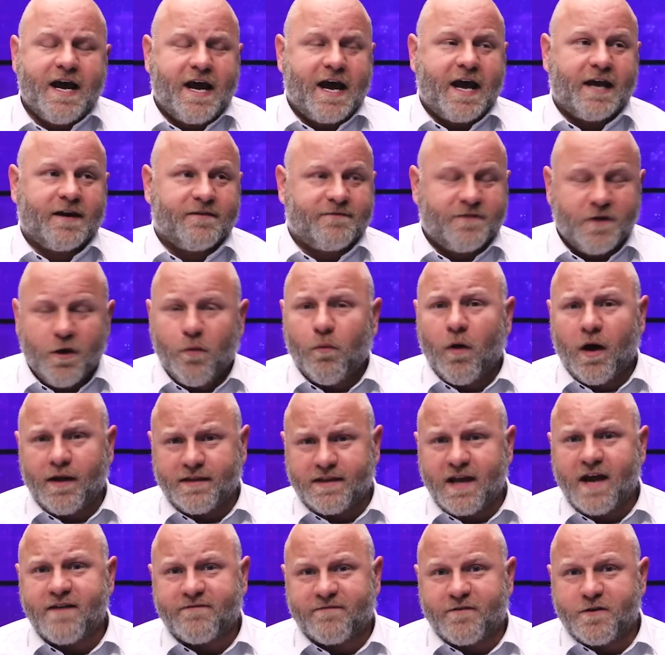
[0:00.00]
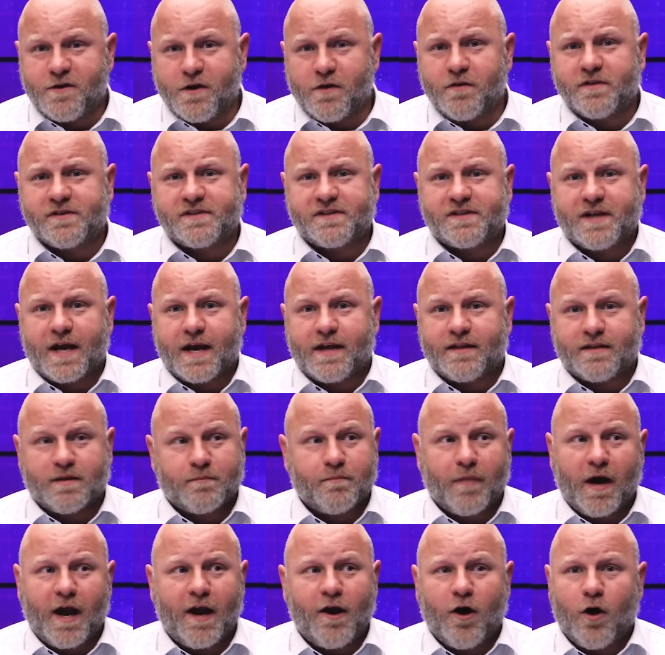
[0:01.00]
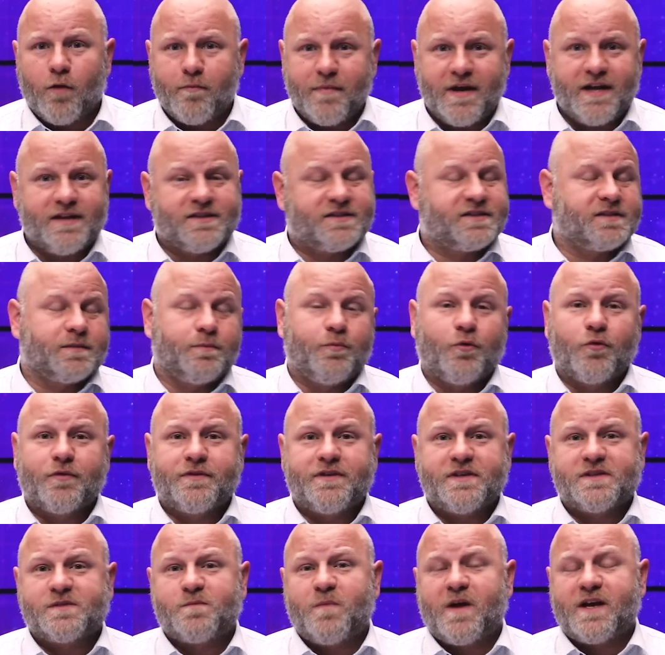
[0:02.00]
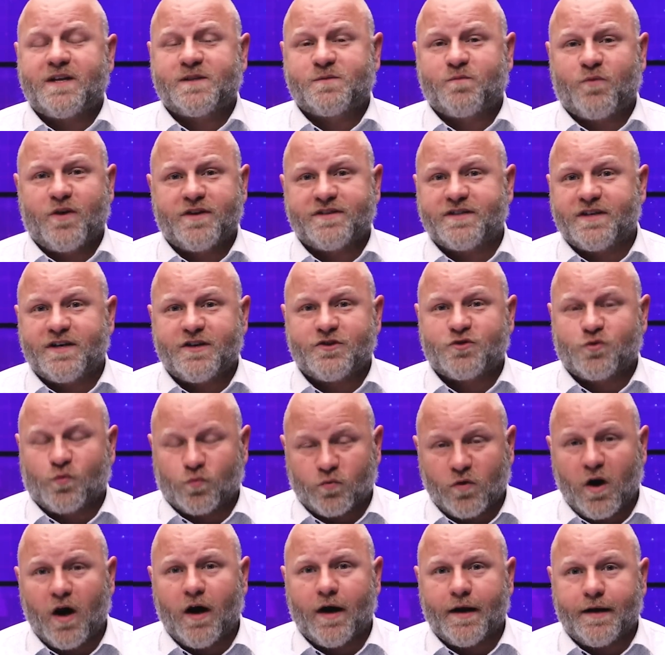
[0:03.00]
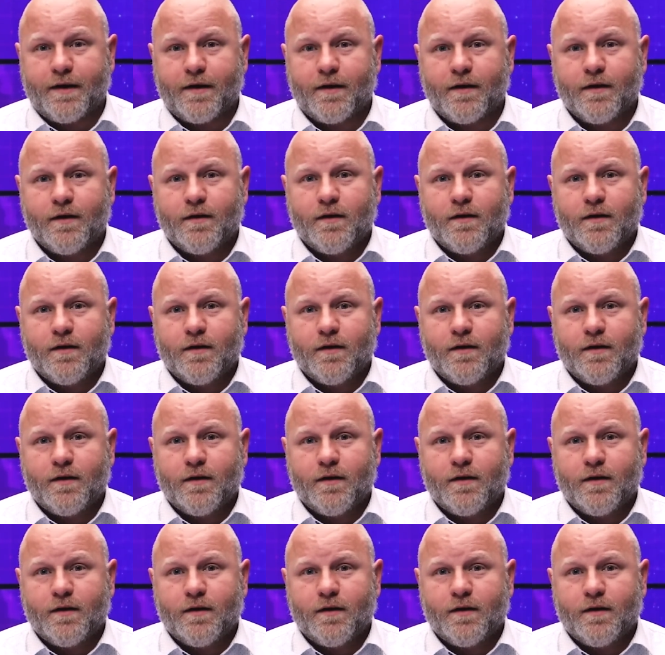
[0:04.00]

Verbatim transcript: And if you want that for your state, then by all means, support this man's presidential run.